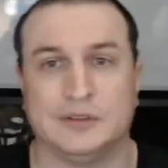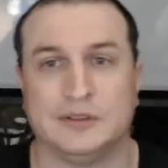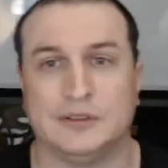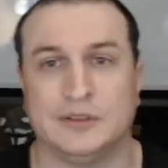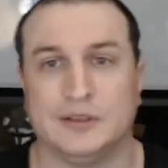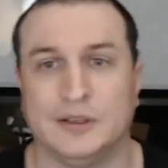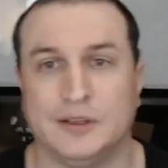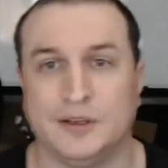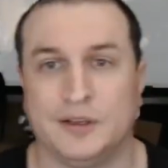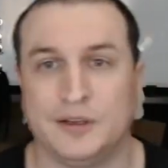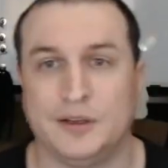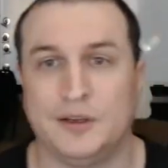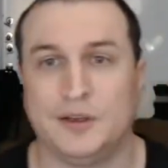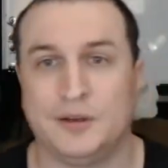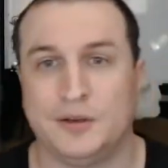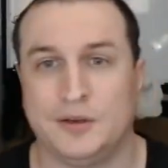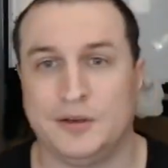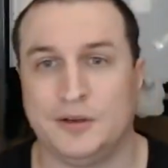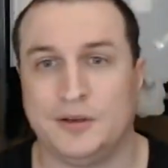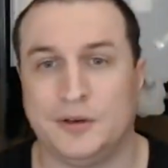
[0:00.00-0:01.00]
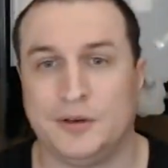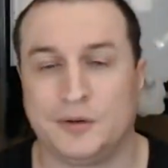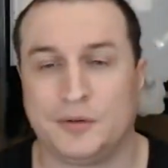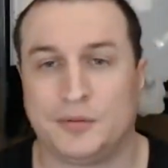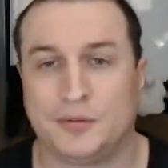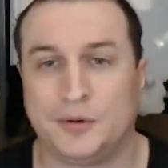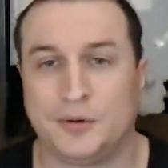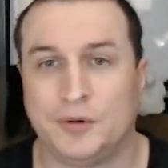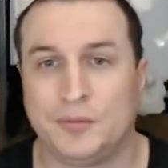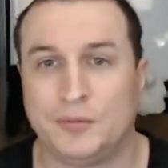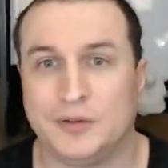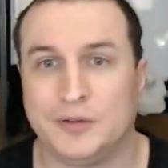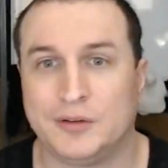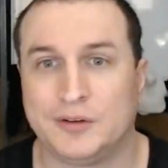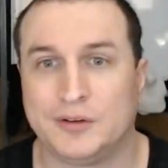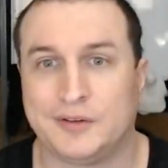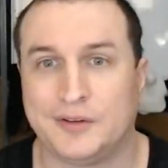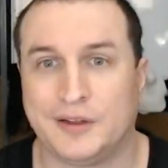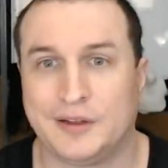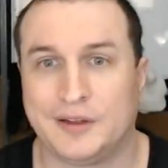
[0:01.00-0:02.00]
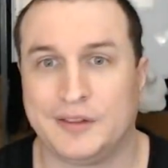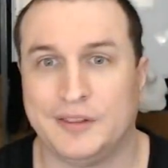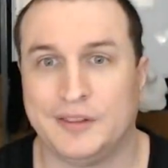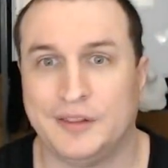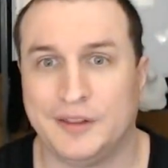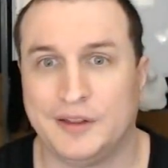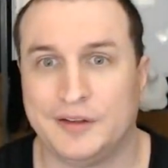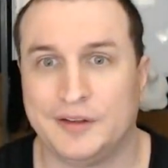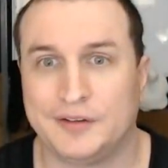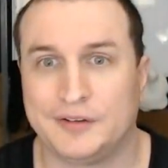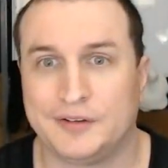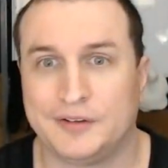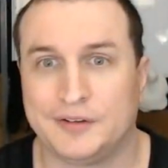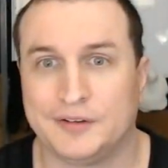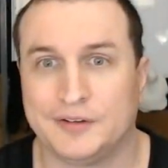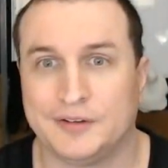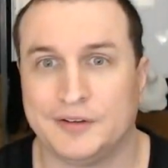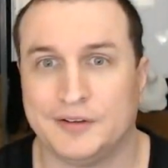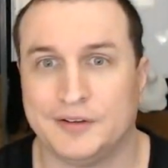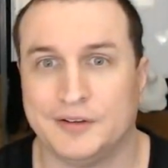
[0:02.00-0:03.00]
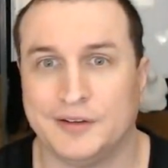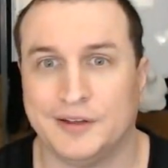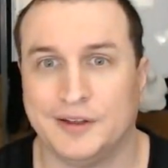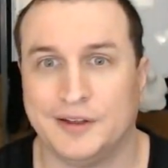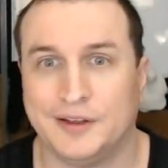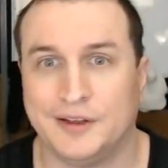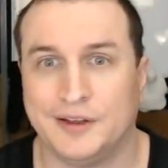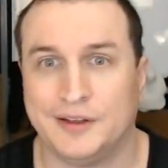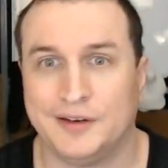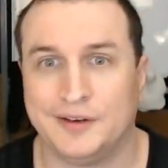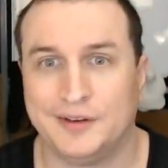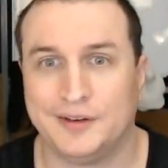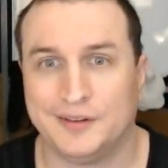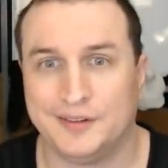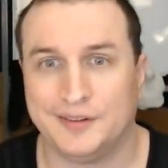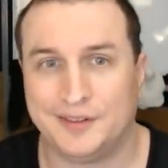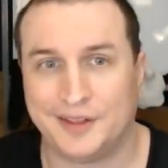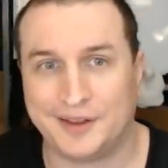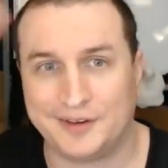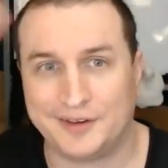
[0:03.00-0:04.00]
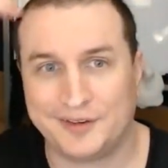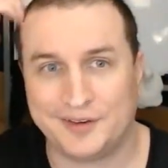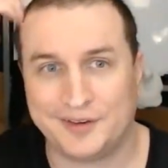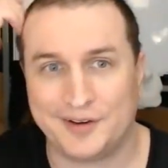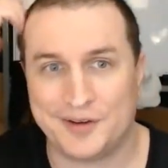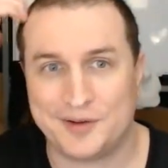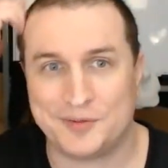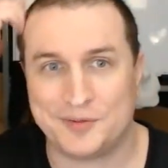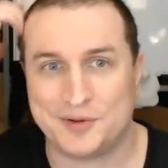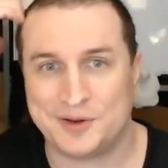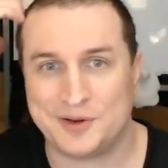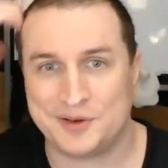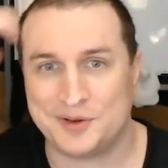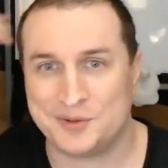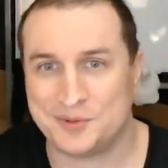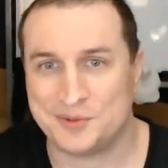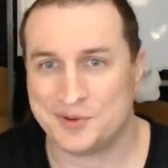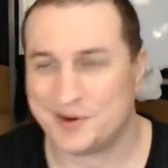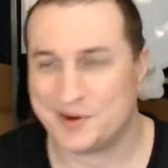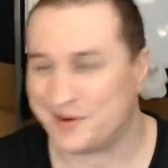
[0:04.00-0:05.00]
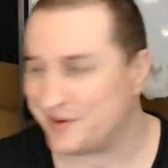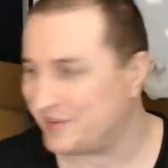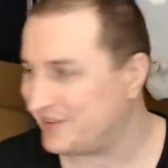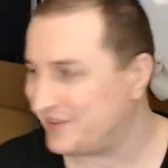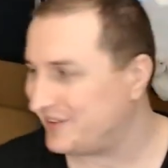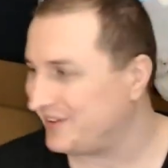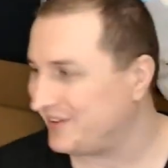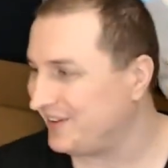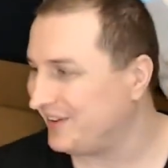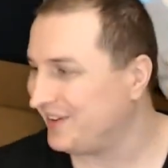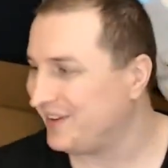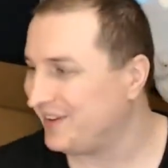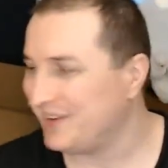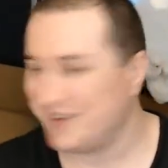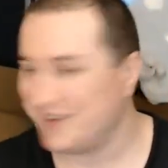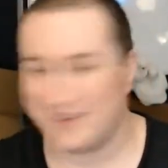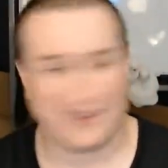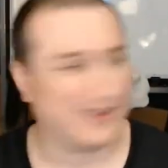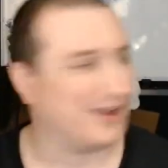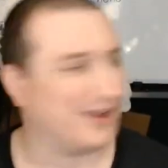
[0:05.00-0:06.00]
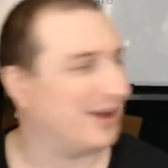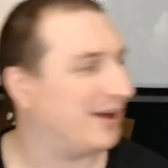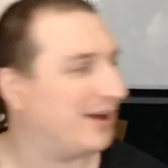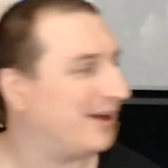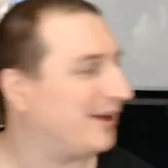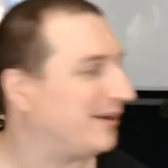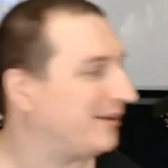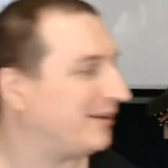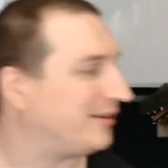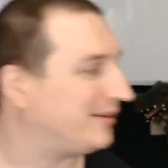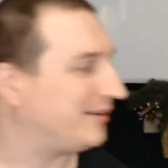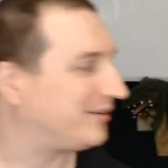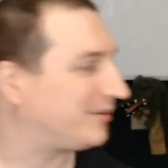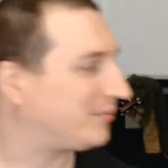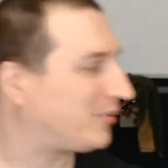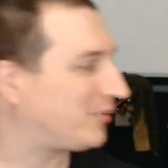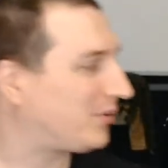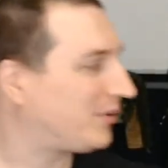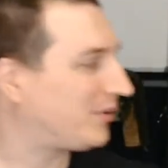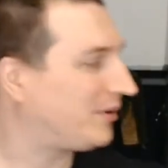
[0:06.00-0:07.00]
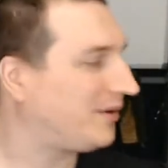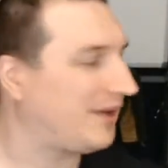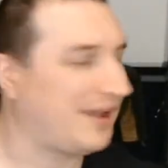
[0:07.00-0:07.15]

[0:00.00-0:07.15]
your room looks like this, and that's not what you want. It's important to have a